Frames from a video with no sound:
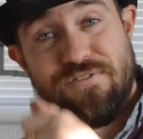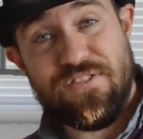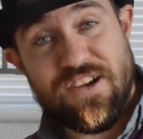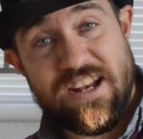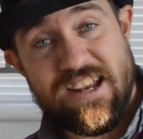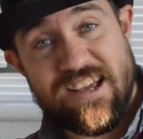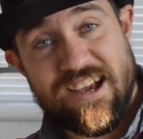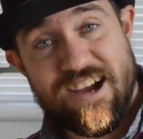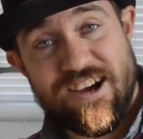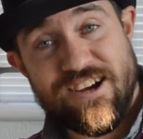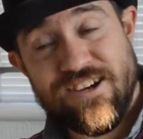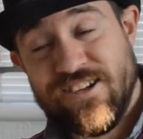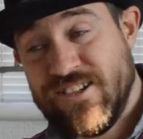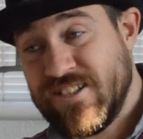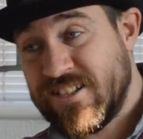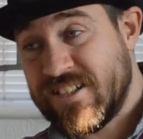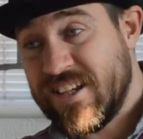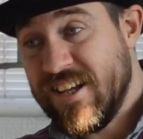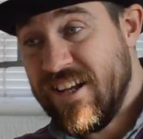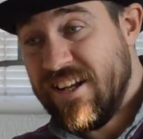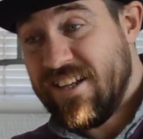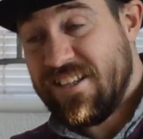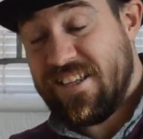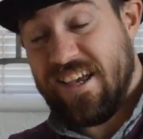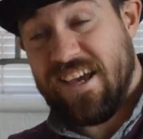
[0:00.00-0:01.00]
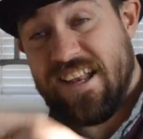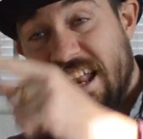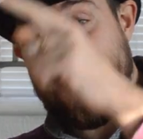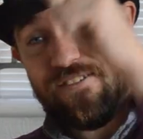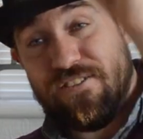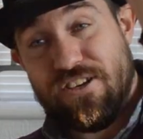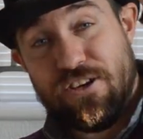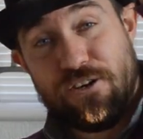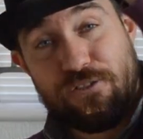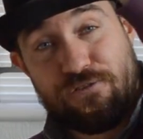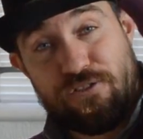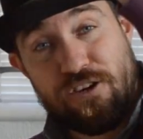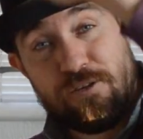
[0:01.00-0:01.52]
videos, then have a
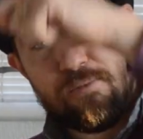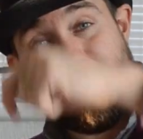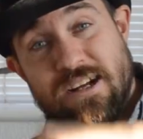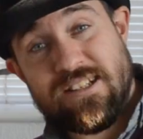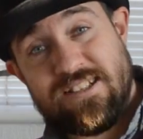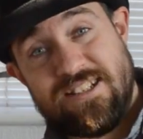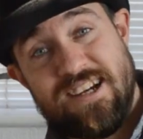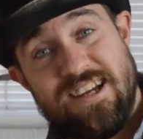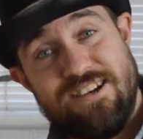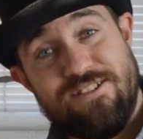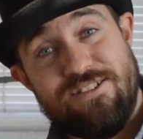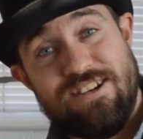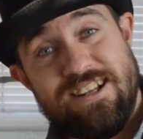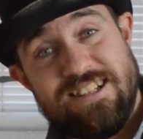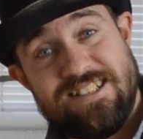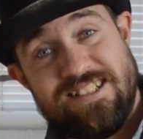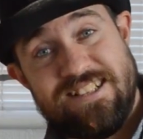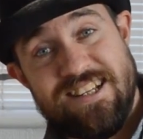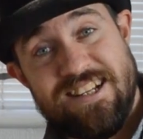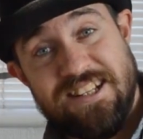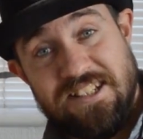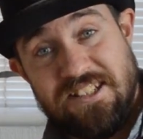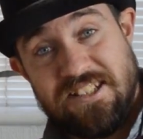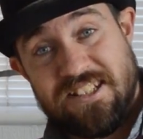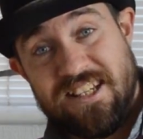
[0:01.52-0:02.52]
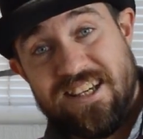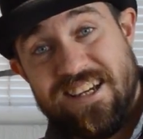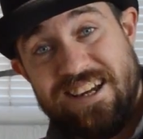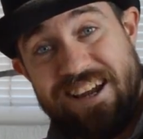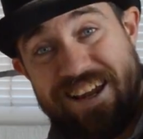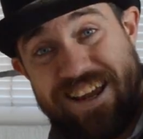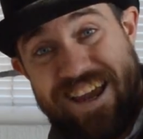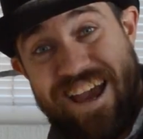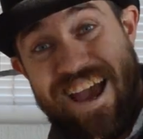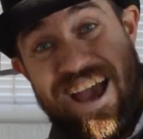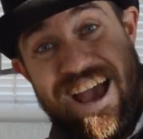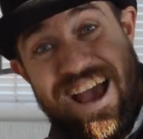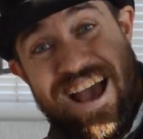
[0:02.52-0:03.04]
look through my channel listings.
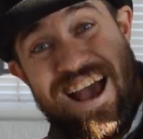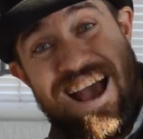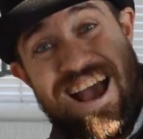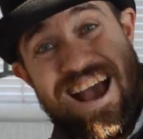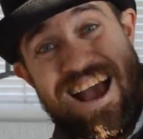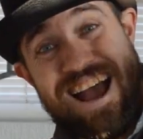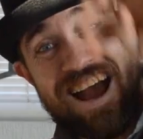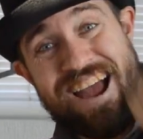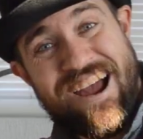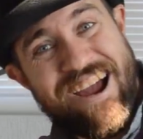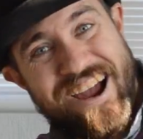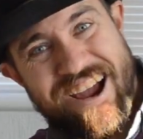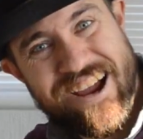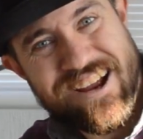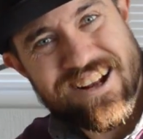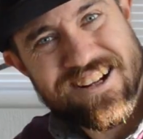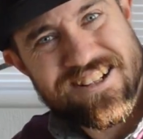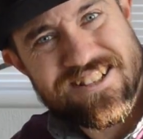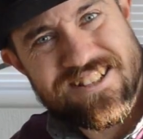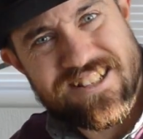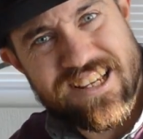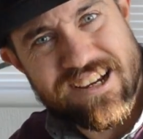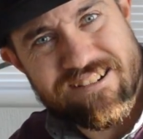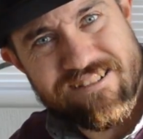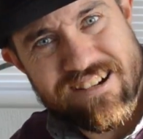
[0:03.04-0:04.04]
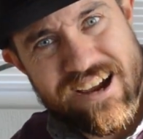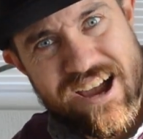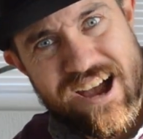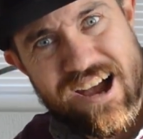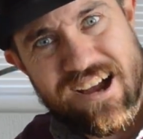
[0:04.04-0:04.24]
Yeah! Cheerio!